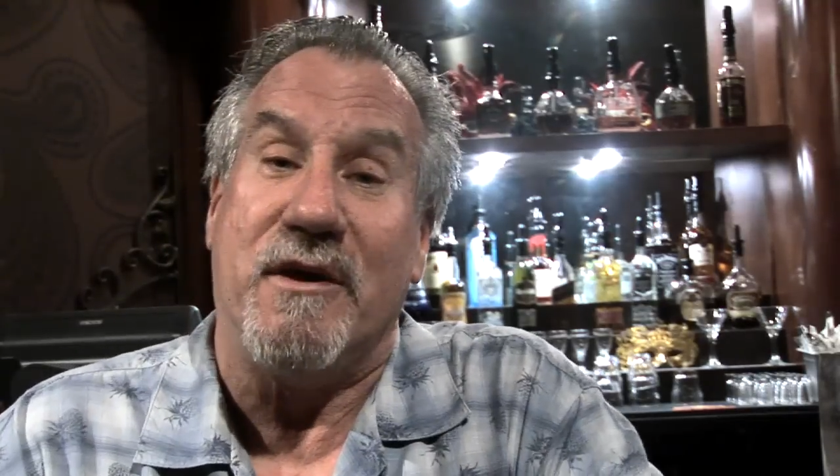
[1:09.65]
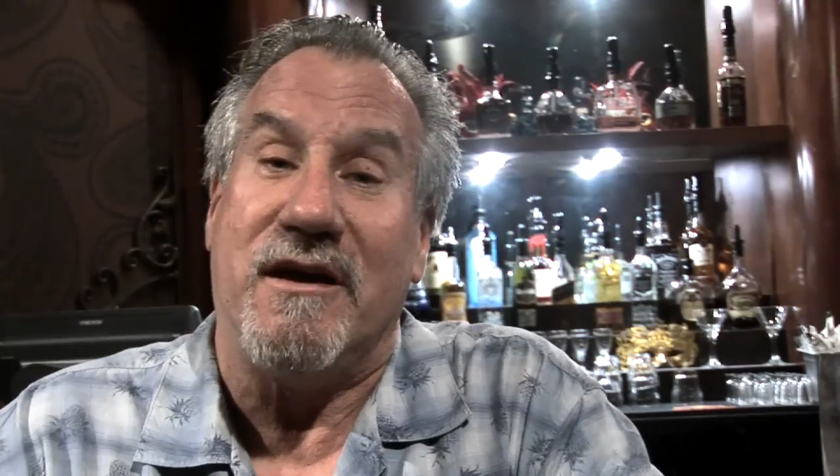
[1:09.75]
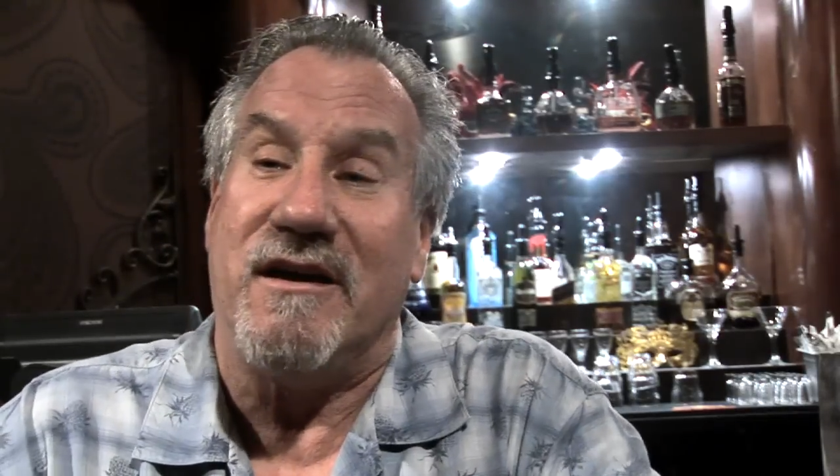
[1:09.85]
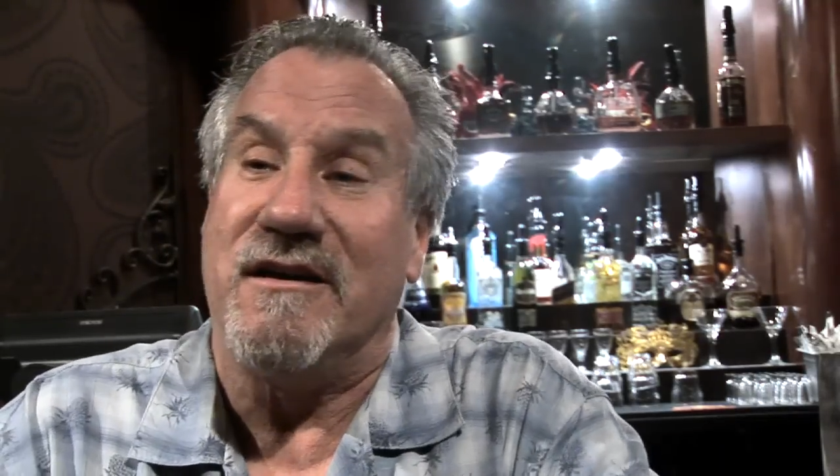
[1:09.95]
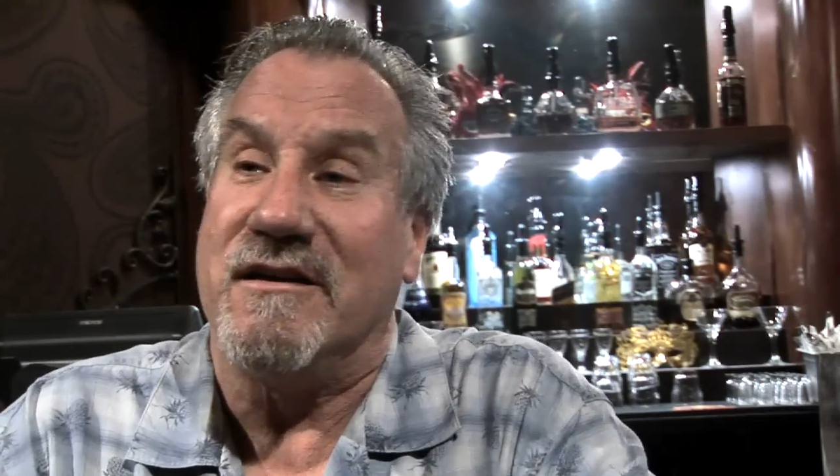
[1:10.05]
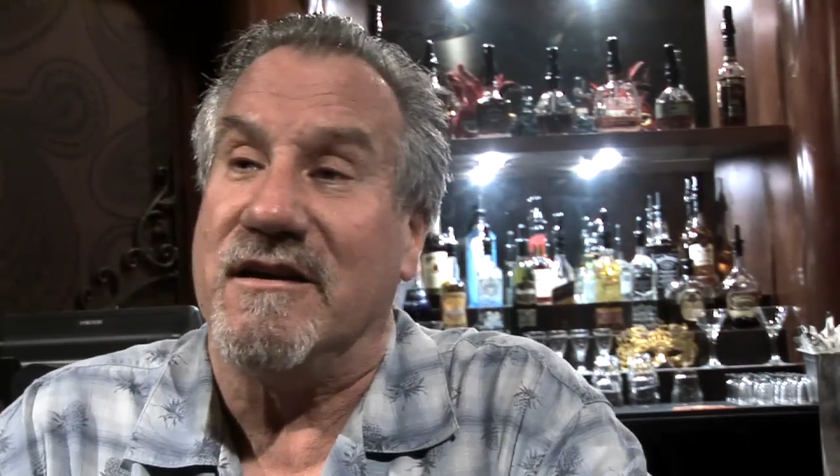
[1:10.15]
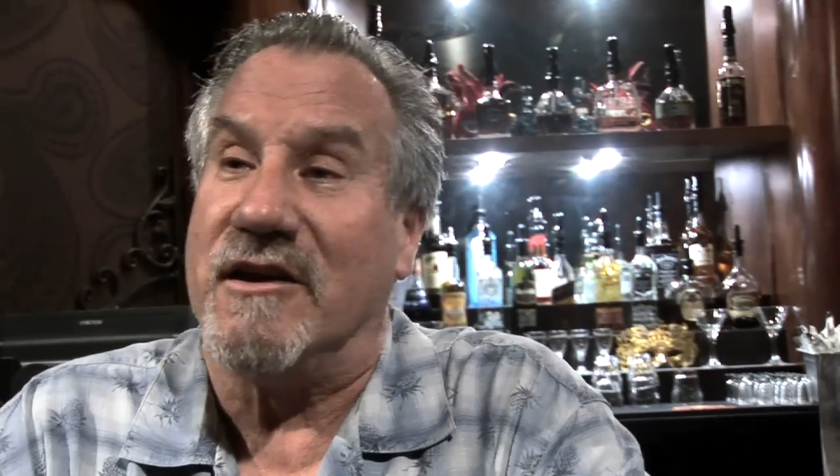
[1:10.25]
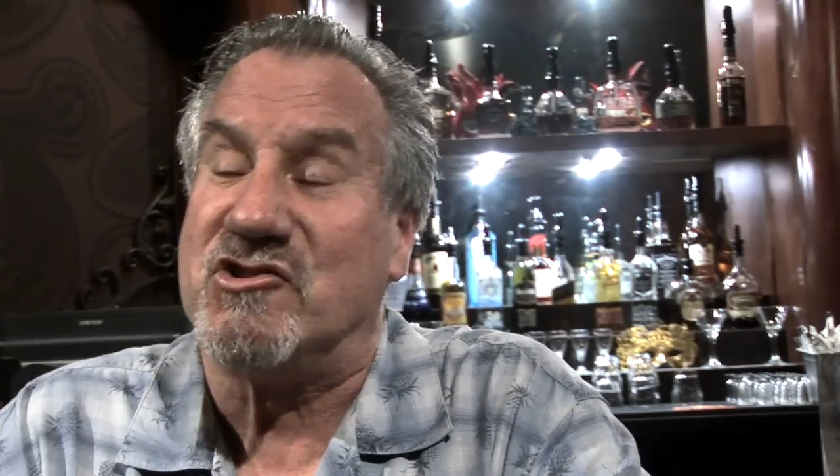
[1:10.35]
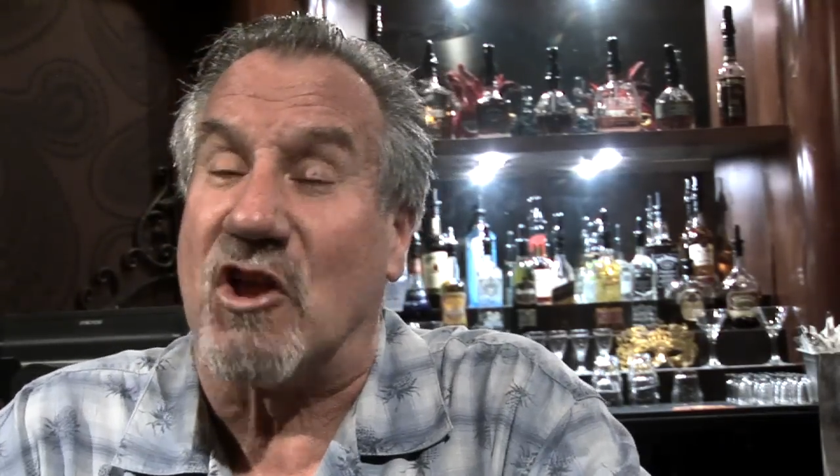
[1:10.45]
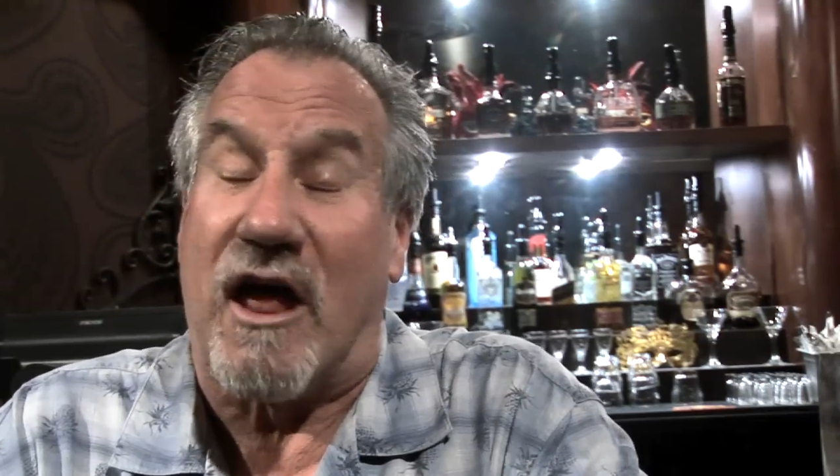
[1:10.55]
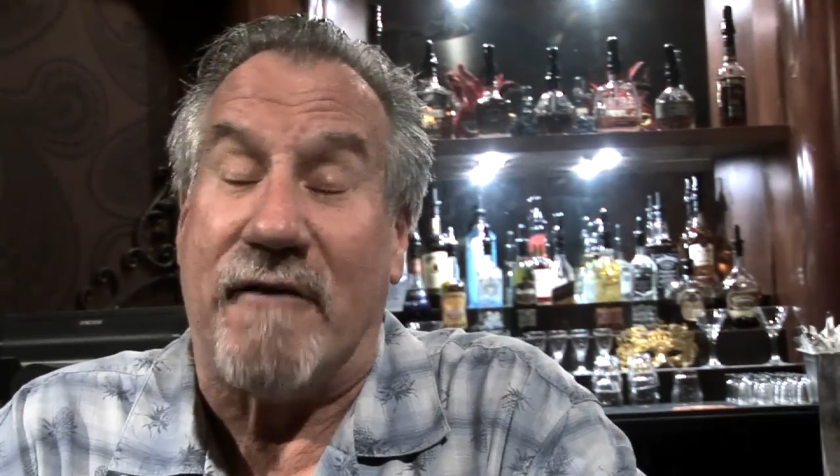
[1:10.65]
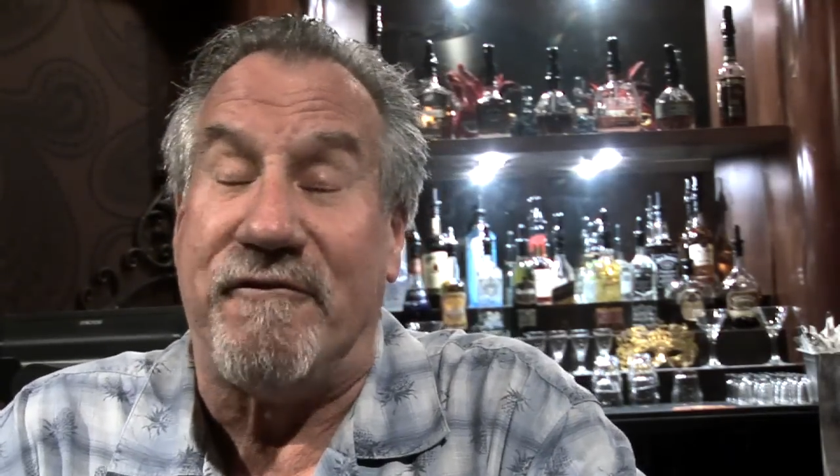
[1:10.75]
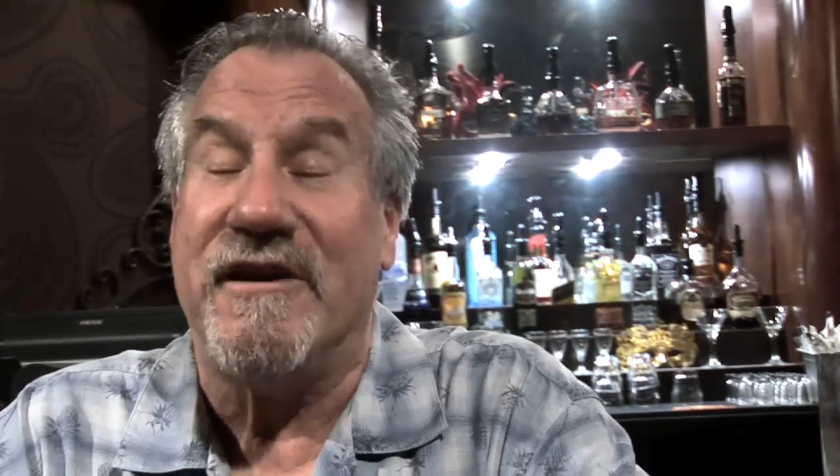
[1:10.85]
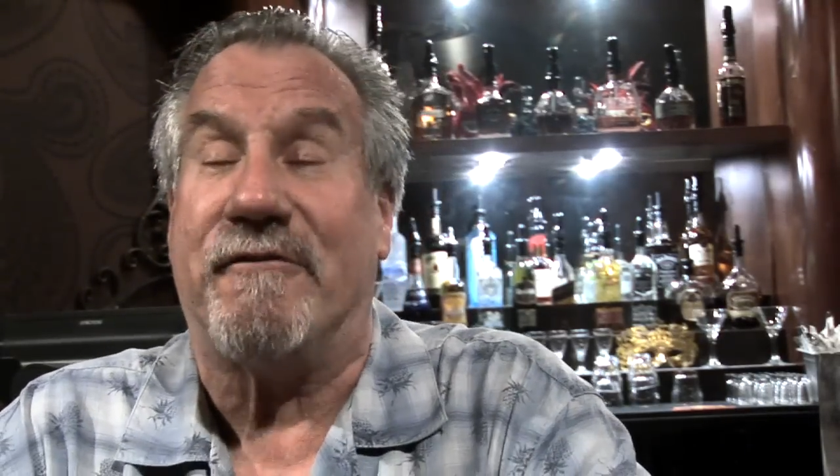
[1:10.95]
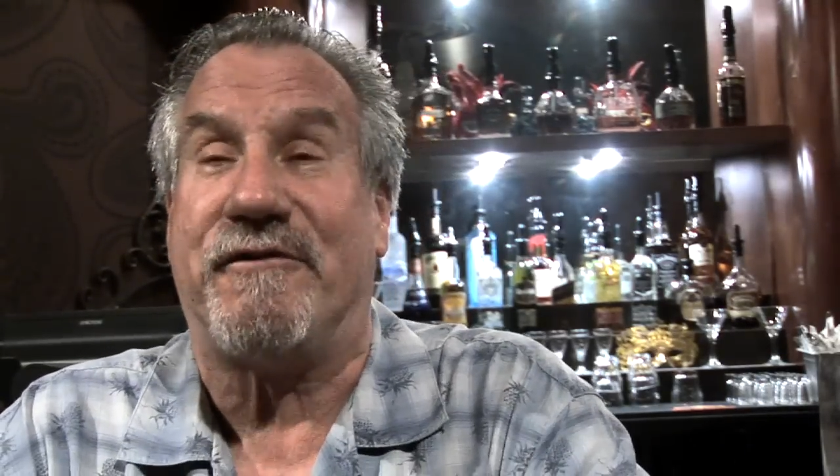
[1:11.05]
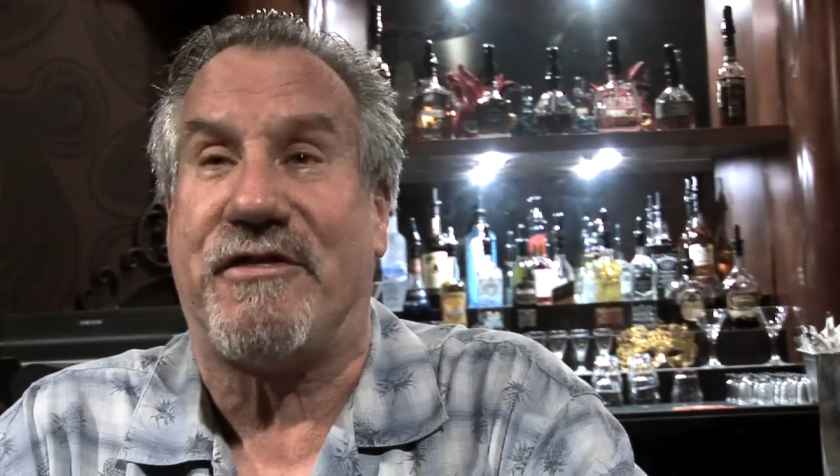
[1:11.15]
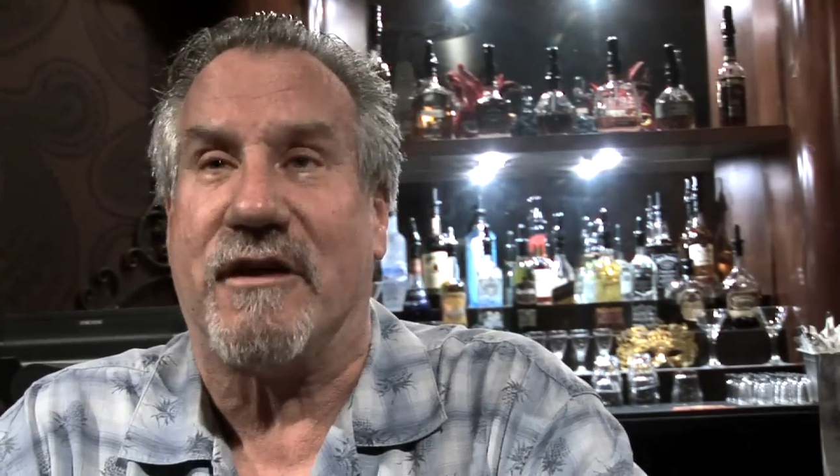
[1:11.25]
on July 5th.